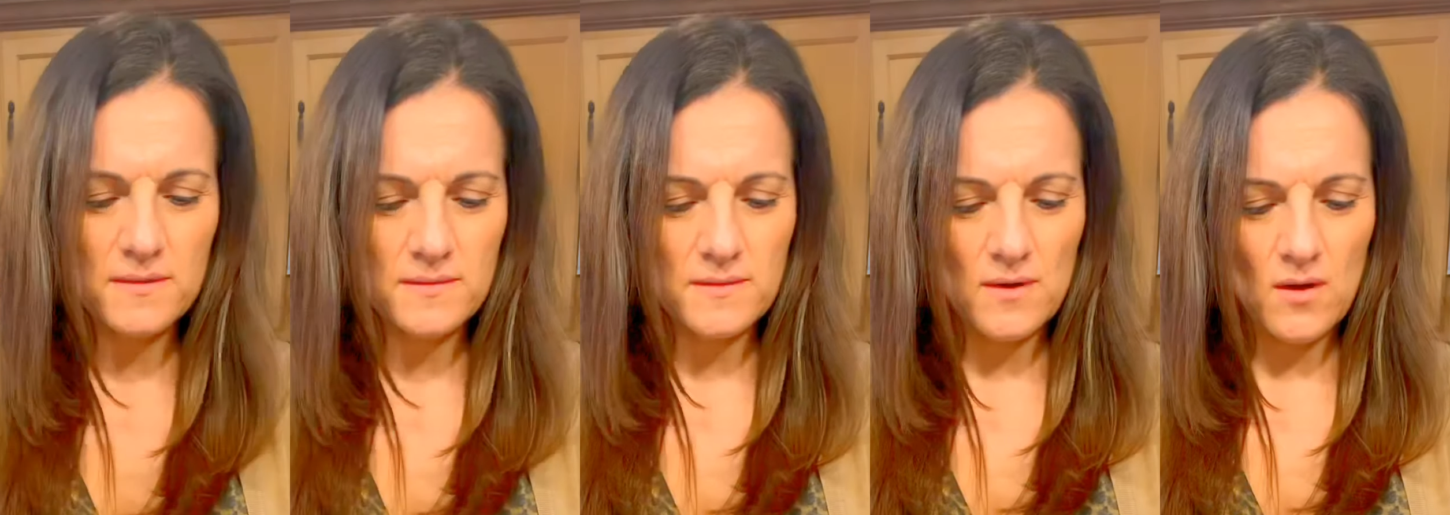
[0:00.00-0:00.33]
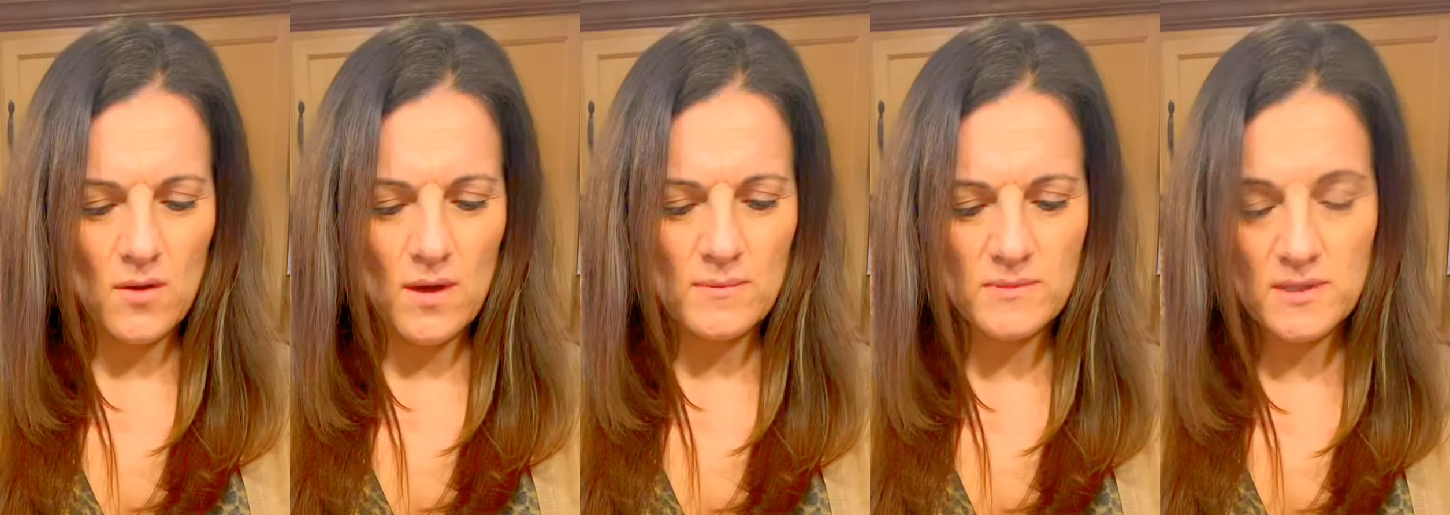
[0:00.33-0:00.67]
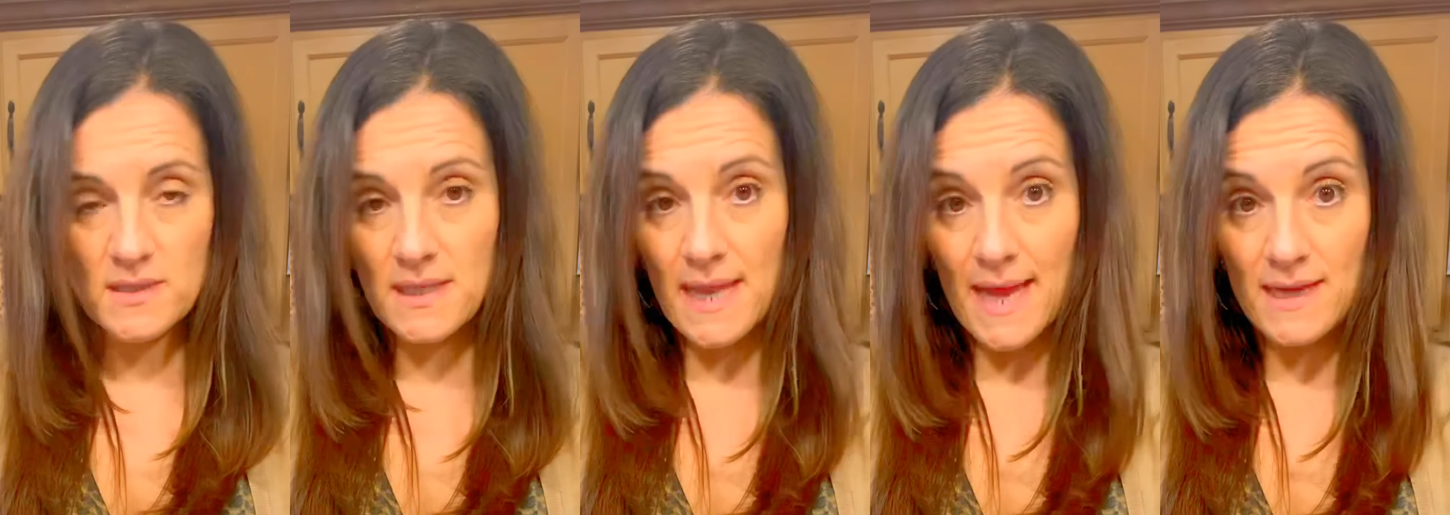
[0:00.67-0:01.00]
So I'm
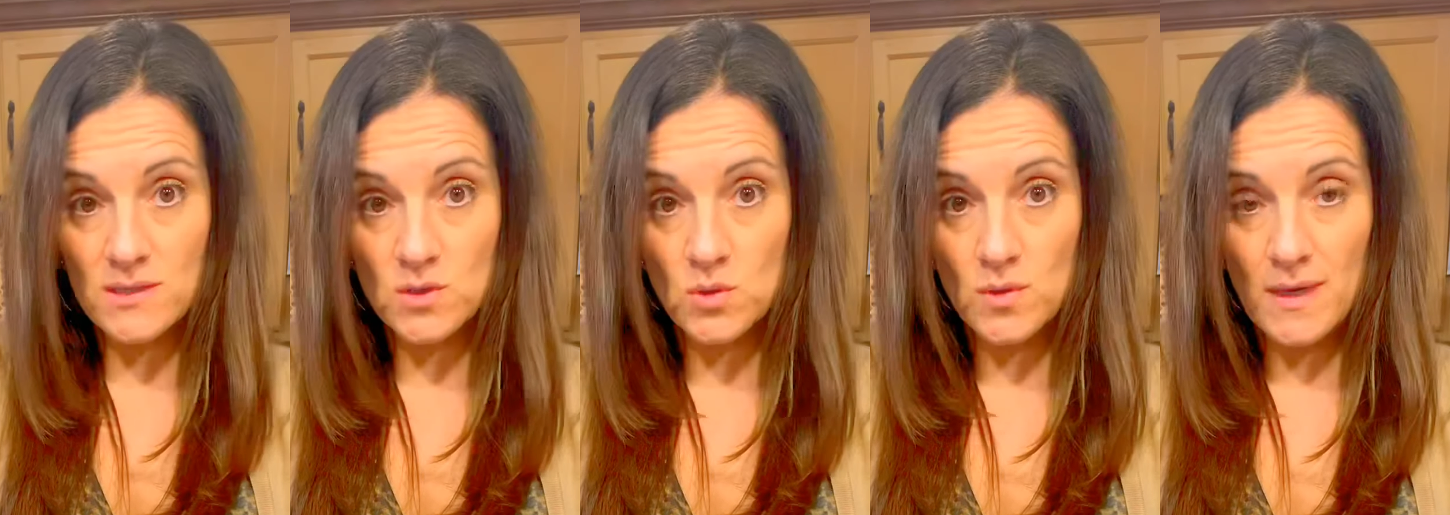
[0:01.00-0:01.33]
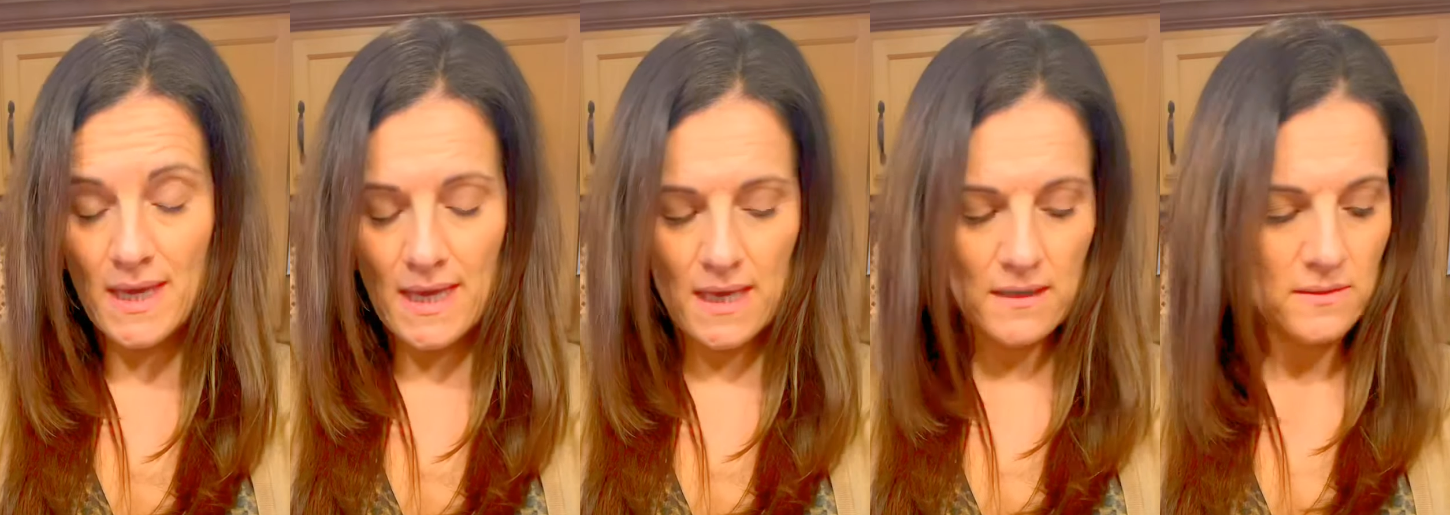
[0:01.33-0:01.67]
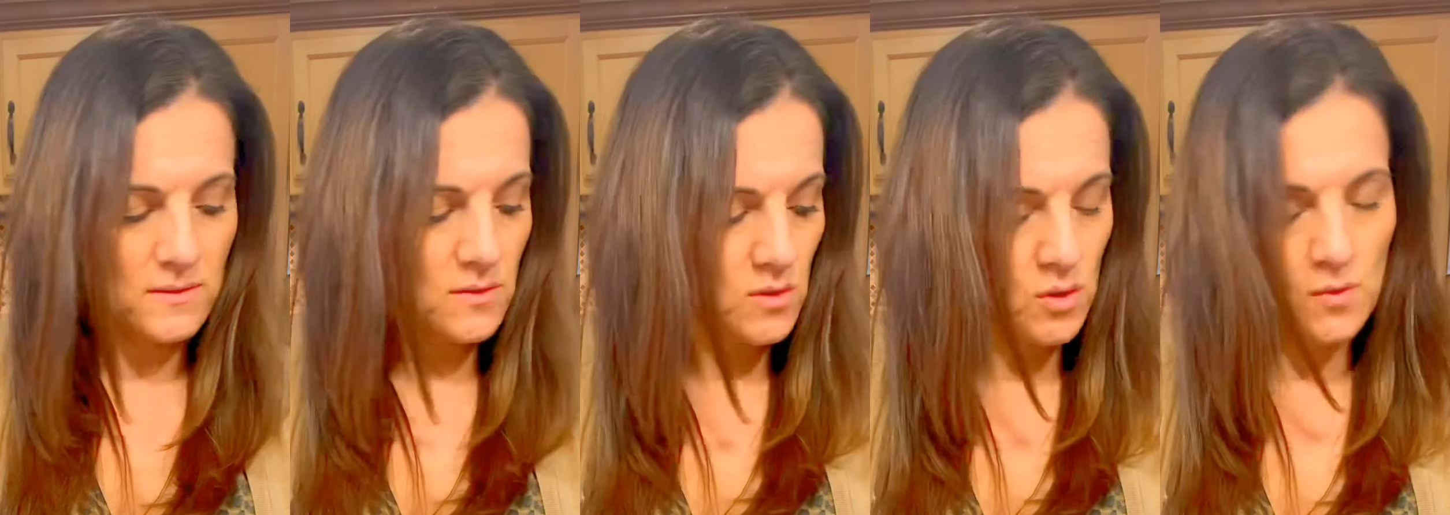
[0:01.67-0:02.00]
just going to add 2
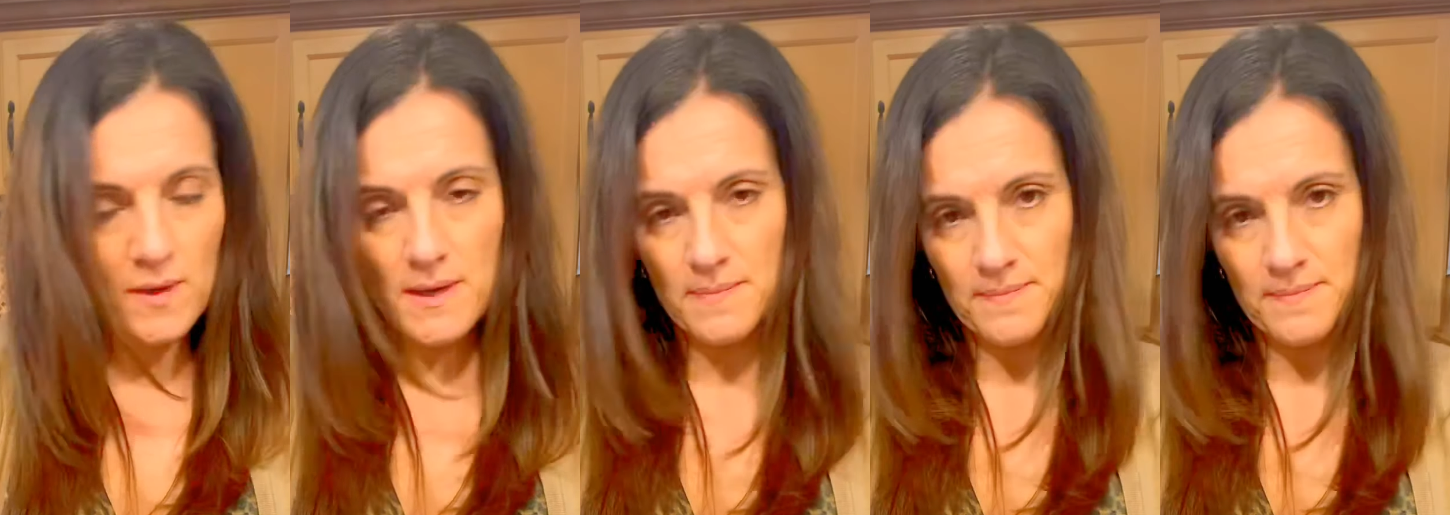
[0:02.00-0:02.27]
cans to it.